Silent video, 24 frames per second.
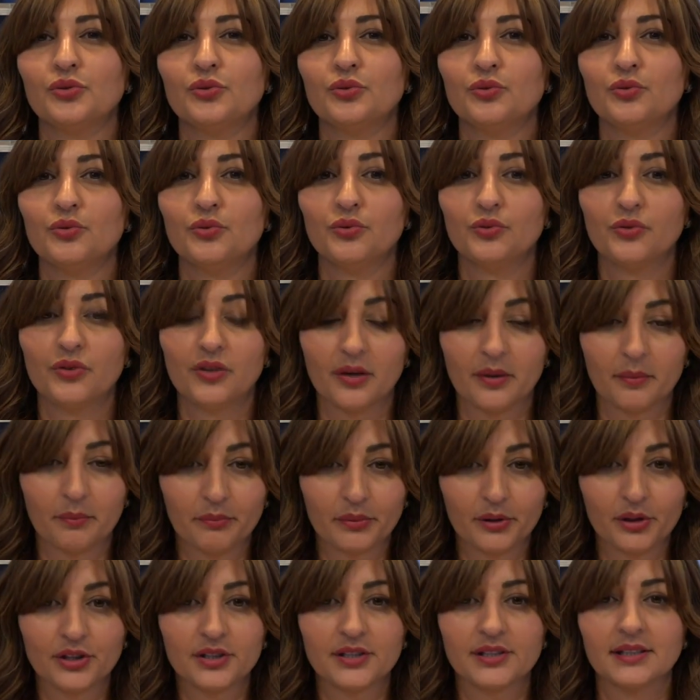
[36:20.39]
the
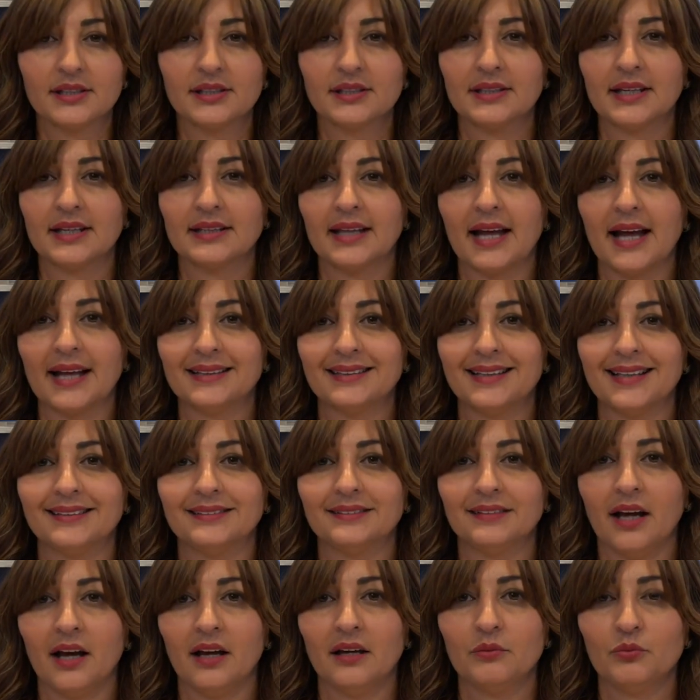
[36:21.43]
person that at
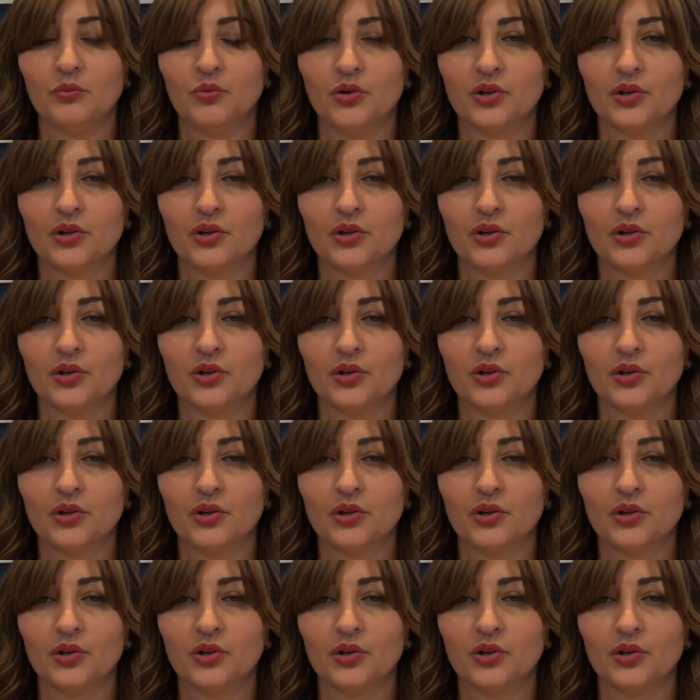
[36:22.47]
that time